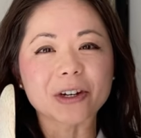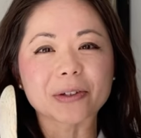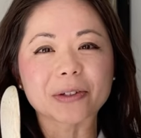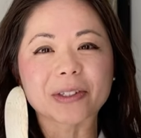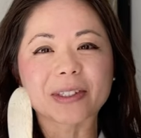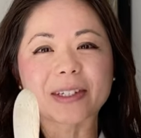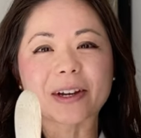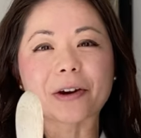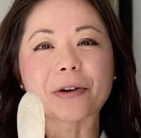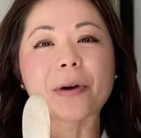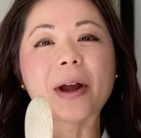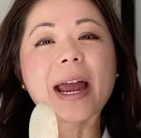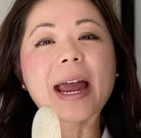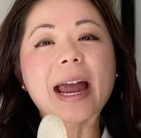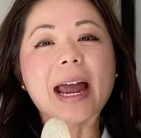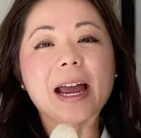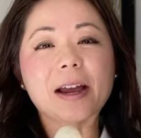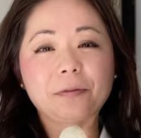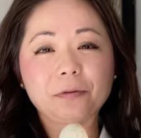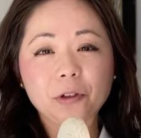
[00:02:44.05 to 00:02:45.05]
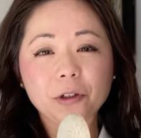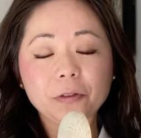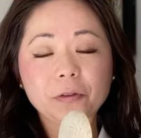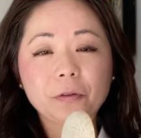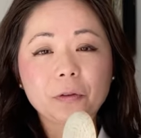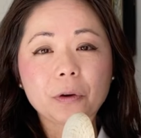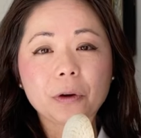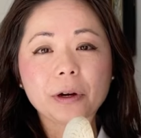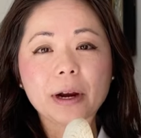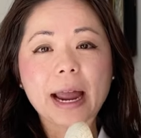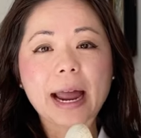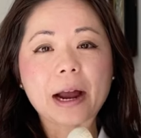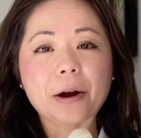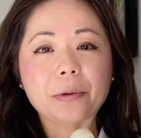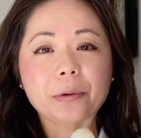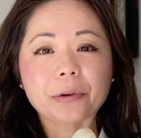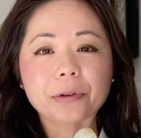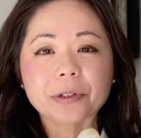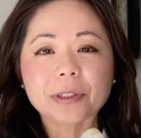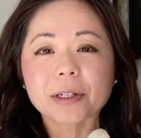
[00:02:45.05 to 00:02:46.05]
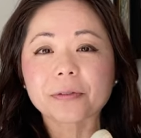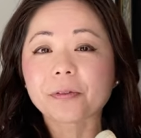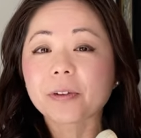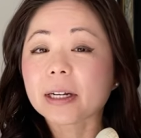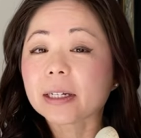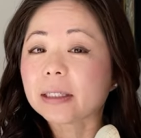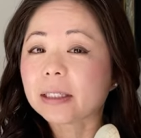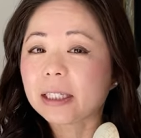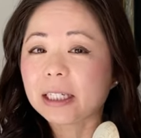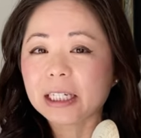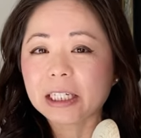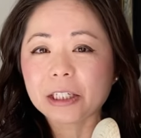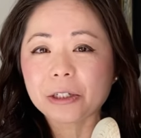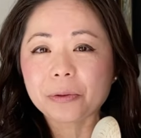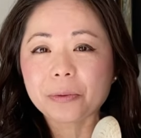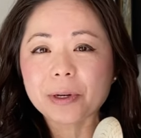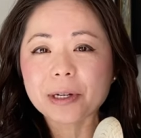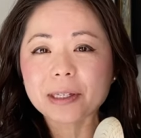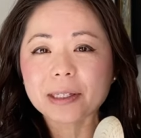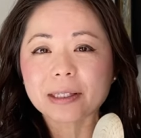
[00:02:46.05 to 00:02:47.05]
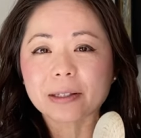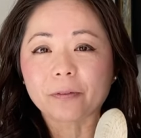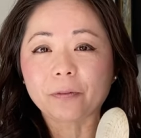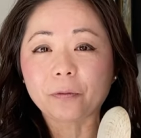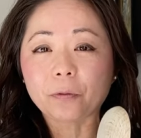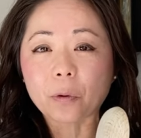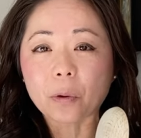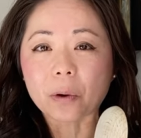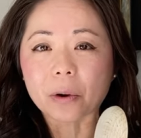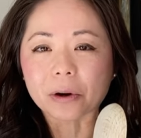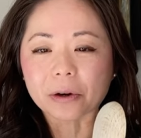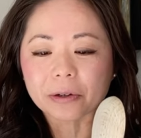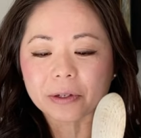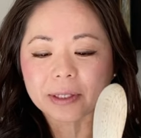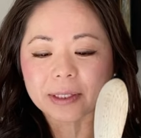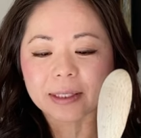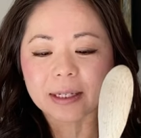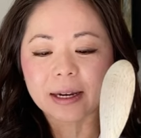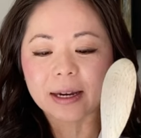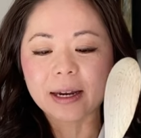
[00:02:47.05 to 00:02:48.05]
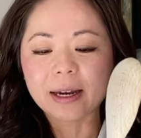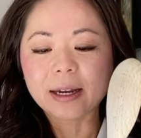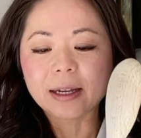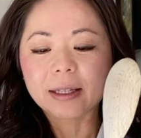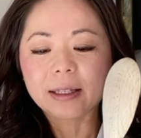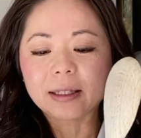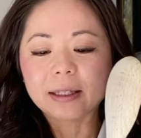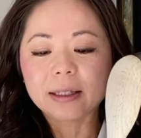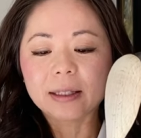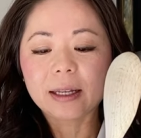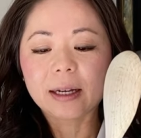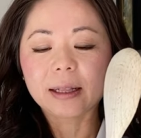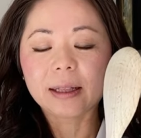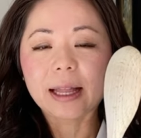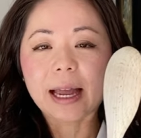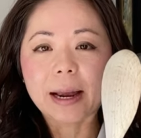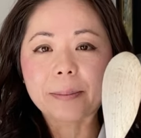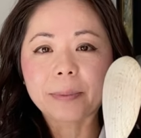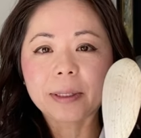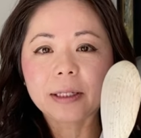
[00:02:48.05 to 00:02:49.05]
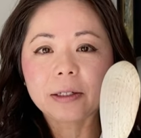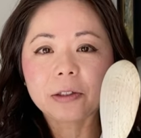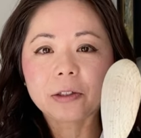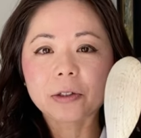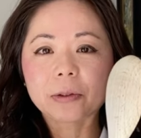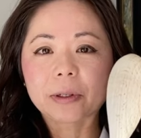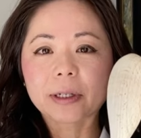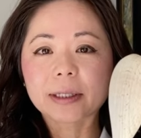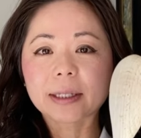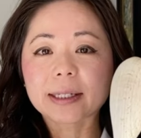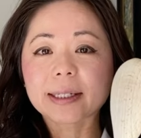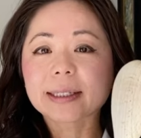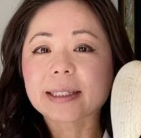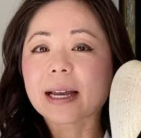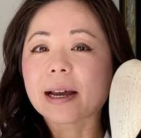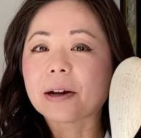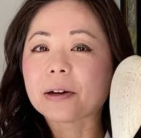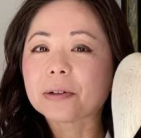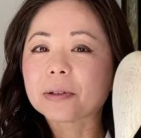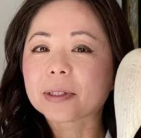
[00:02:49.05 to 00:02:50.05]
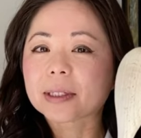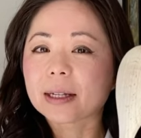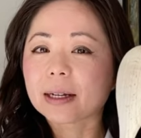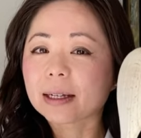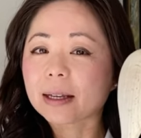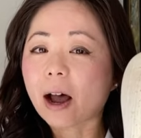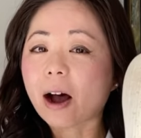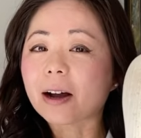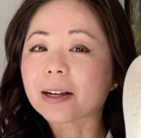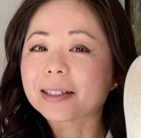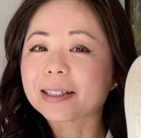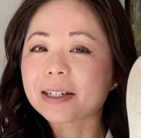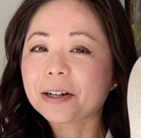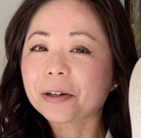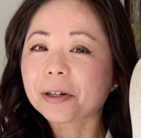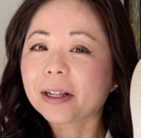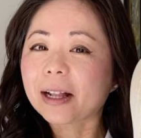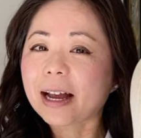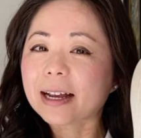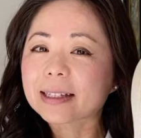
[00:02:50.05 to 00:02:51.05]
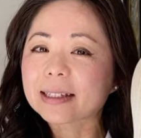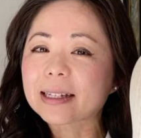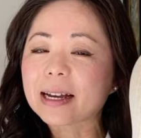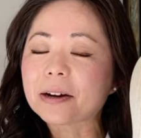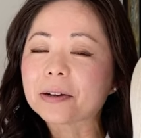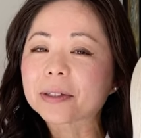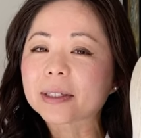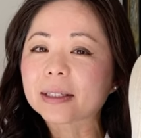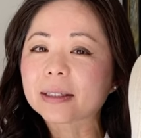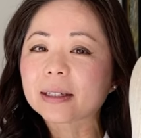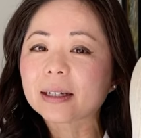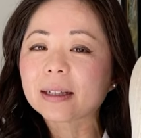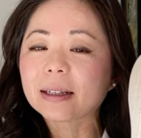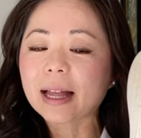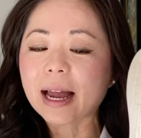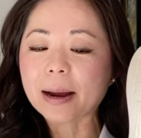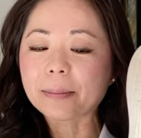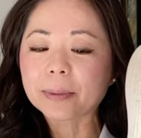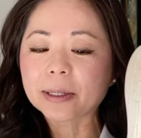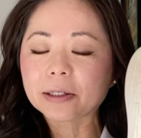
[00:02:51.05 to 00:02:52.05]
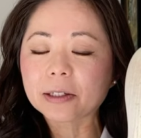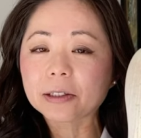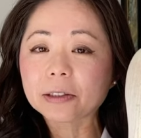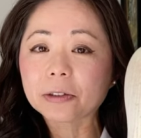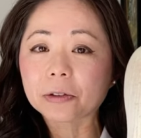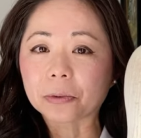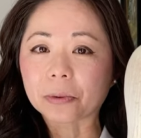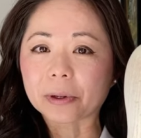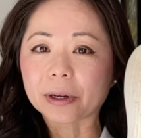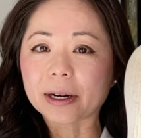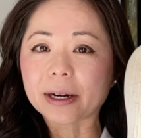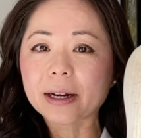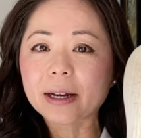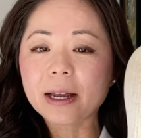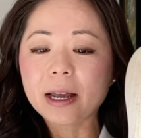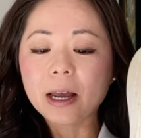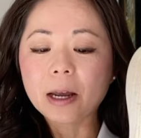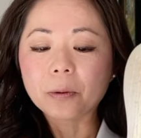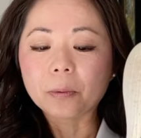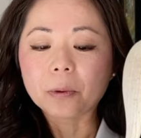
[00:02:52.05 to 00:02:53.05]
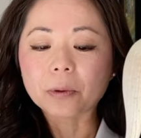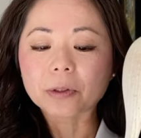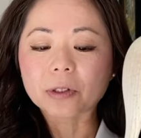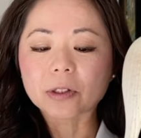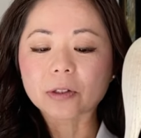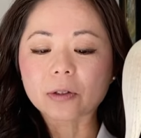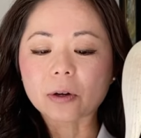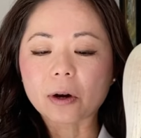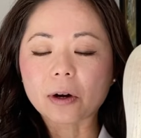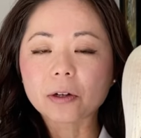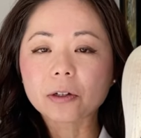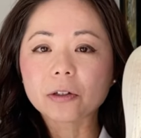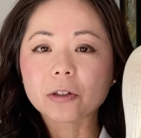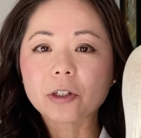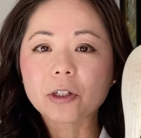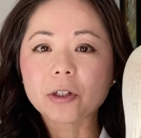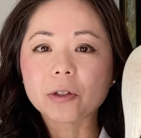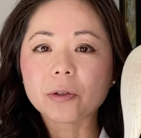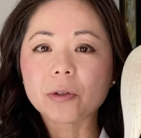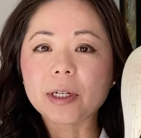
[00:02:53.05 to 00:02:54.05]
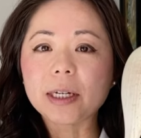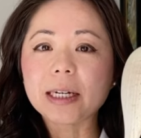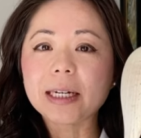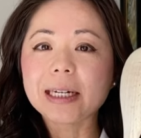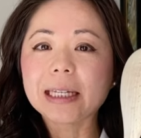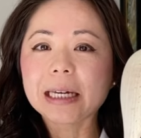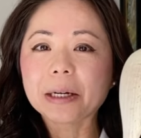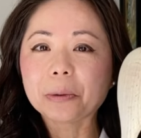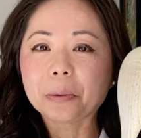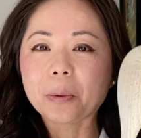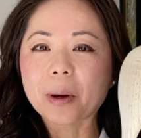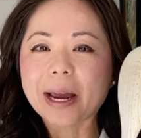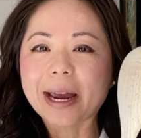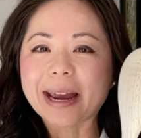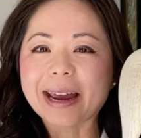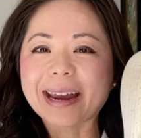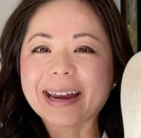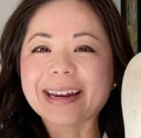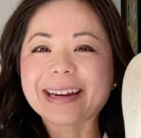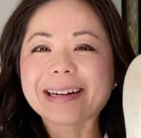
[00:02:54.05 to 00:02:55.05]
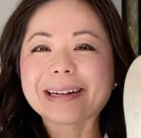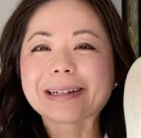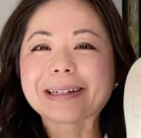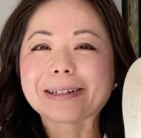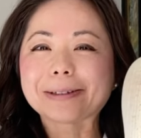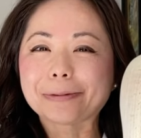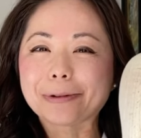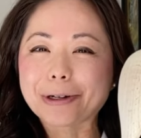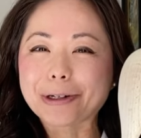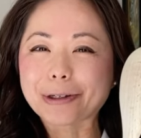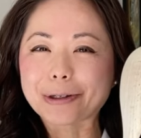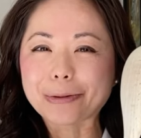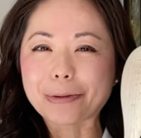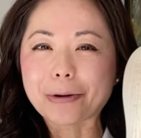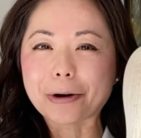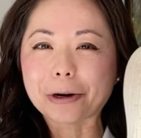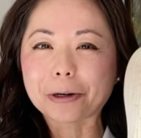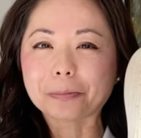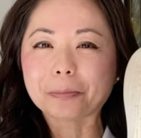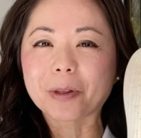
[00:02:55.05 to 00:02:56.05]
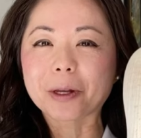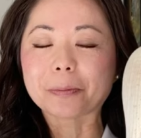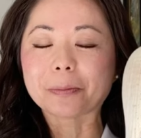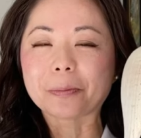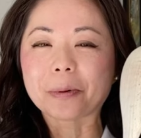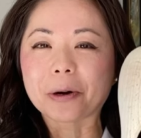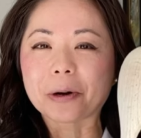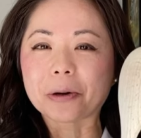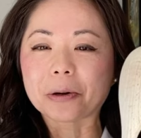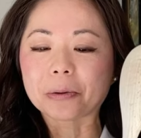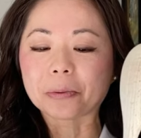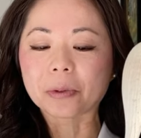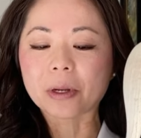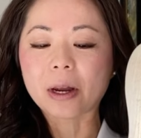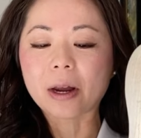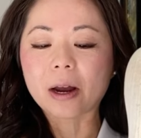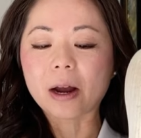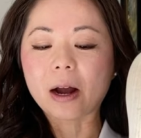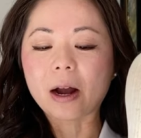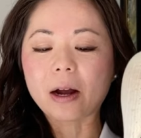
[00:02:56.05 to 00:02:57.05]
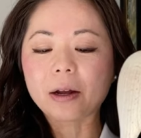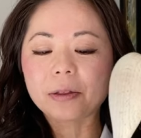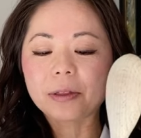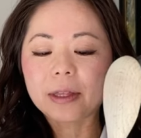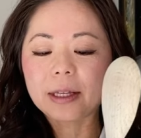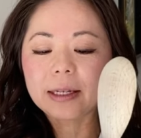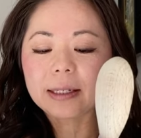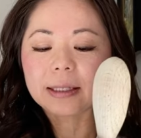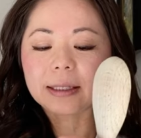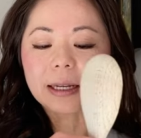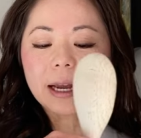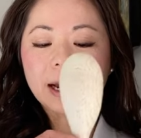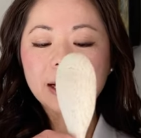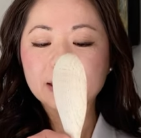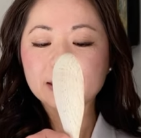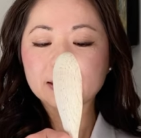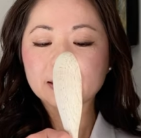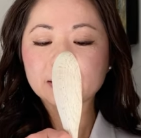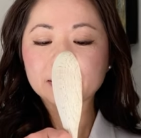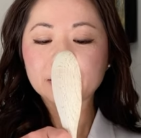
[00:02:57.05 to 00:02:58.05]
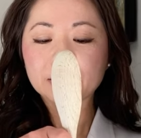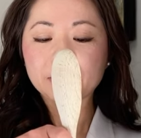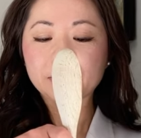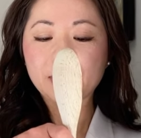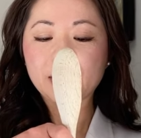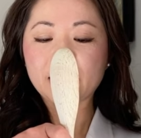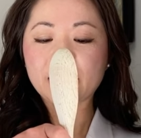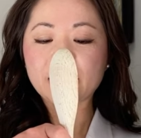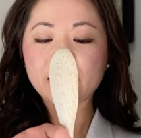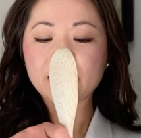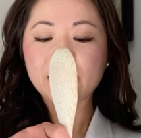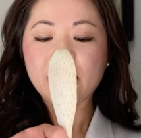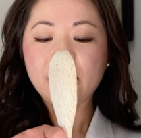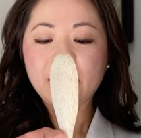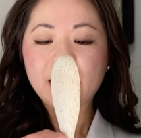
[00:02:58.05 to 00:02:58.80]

So after 4 hours of continuous force, the lamina dura, the cells, the osteoclast cells in the lamina dura will start to eat away, resorb the bone on this side, okay?